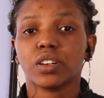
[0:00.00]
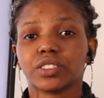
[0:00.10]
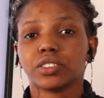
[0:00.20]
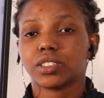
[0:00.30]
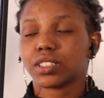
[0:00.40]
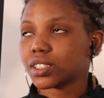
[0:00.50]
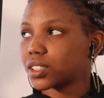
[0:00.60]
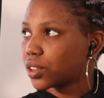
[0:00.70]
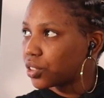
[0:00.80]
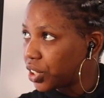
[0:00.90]
Question
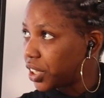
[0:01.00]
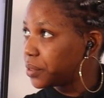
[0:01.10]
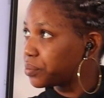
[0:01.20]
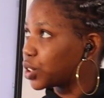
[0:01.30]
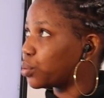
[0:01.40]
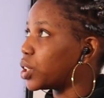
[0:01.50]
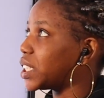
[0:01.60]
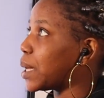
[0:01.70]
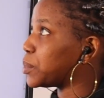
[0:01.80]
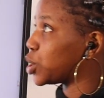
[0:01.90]
63. The
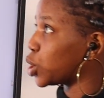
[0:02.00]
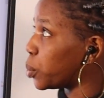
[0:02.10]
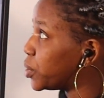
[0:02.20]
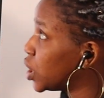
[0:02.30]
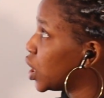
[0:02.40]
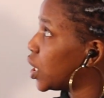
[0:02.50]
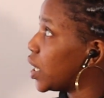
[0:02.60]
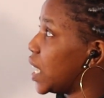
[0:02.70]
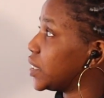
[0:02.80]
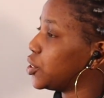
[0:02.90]
word absorbed
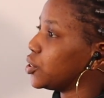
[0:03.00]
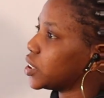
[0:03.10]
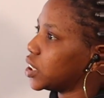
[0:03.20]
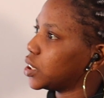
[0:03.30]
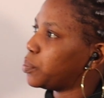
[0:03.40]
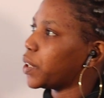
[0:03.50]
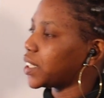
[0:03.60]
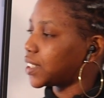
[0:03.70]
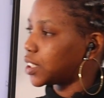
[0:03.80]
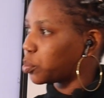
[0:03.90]
as used in the
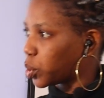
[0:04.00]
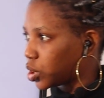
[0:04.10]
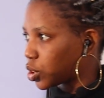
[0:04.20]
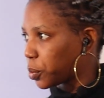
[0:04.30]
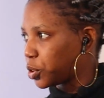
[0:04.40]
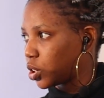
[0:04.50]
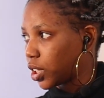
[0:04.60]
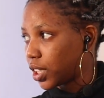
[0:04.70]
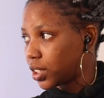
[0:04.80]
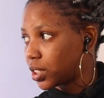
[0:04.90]
passage means option
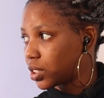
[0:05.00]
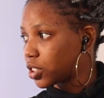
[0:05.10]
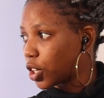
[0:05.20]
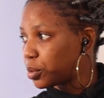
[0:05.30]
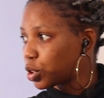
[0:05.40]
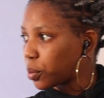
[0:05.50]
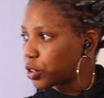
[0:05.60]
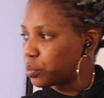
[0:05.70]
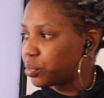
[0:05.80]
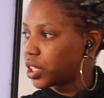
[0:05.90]
A, disturbed,
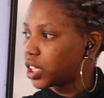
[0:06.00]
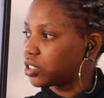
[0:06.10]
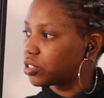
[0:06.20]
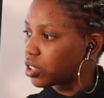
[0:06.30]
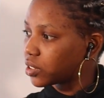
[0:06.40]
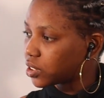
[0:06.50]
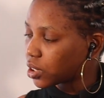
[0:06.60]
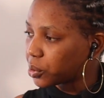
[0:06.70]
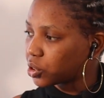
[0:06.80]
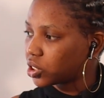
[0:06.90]
option B,
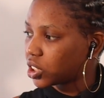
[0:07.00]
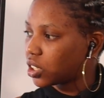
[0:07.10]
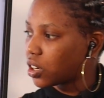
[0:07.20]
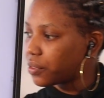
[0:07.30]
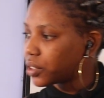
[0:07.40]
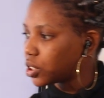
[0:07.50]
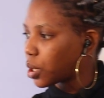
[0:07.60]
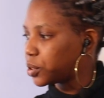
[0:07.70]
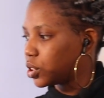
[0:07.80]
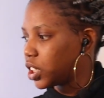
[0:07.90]
engrossed, option C, covered,
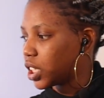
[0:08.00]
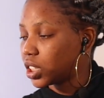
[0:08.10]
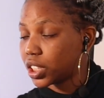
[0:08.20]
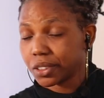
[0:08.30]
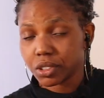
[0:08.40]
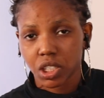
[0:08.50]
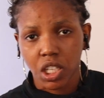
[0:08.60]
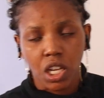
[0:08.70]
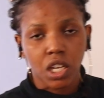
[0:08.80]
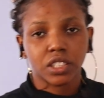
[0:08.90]
option D, entailed.
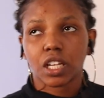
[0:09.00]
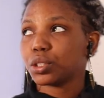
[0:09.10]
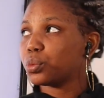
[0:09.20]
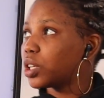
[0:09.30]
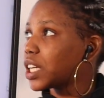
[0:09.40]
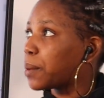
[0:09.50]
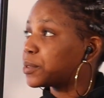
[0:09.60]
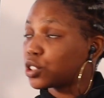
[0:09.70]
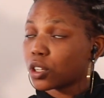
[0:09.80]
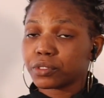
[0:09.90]
Now the word
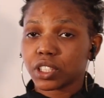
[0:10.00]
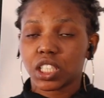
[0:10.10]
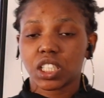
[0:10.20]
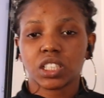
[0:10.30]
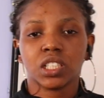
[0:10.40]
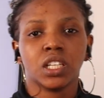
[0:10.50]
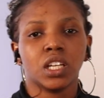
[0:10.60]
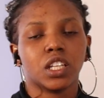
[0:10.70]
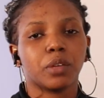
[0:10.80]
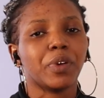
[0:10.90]
absorbed in
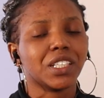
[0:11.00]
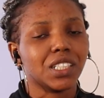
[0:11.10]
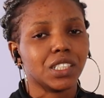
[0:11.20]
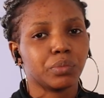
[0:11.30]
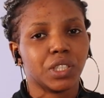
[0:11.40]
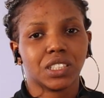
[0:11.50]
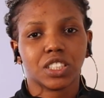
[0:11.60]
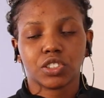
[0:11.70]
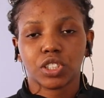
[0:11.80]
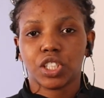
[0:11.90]
the passage means
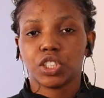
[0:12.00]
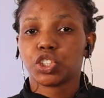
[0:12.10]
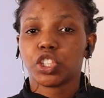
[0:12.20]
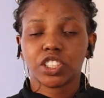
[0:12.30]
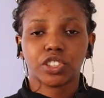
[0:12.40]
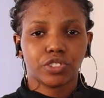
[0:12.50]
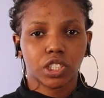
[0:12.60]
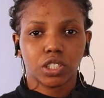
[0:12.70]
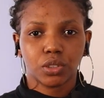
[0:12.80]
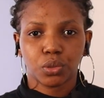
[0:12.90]
interest greatly,